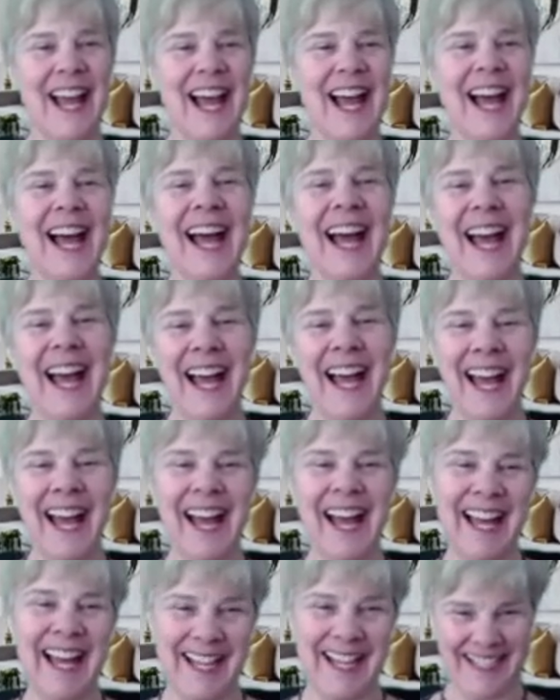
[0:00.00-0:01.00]

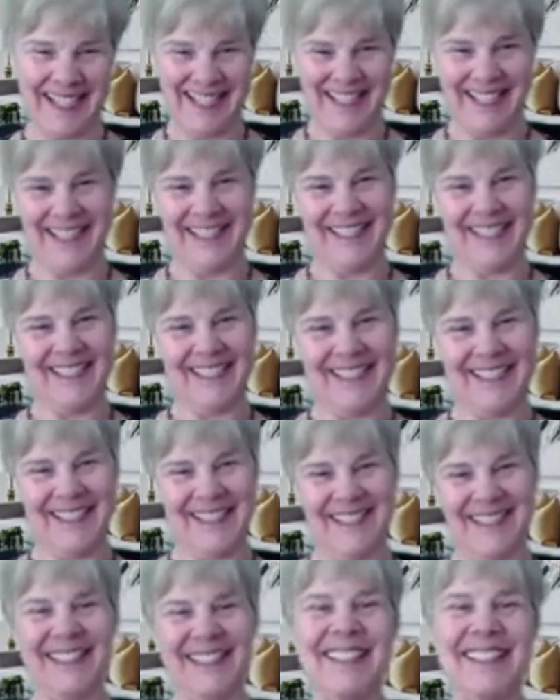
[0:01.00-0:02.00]

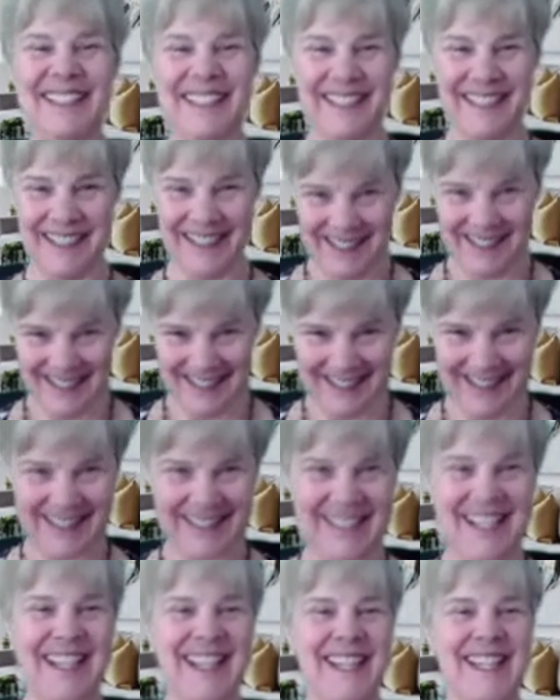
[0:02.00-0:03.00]

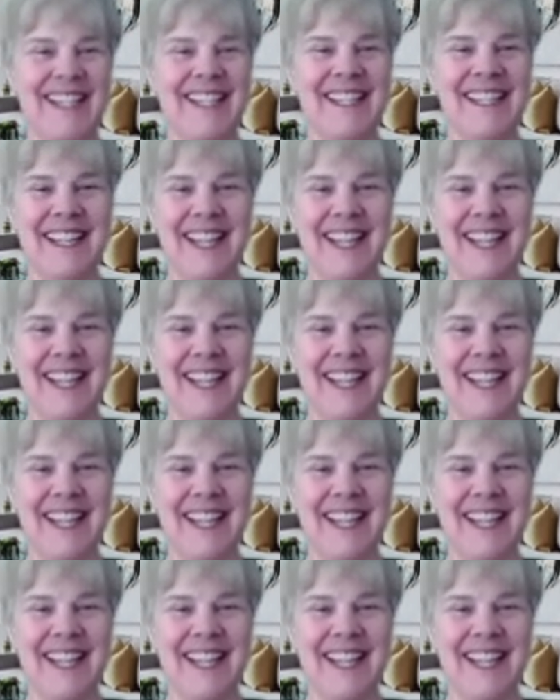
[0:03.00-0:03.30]
This person isn't speaking.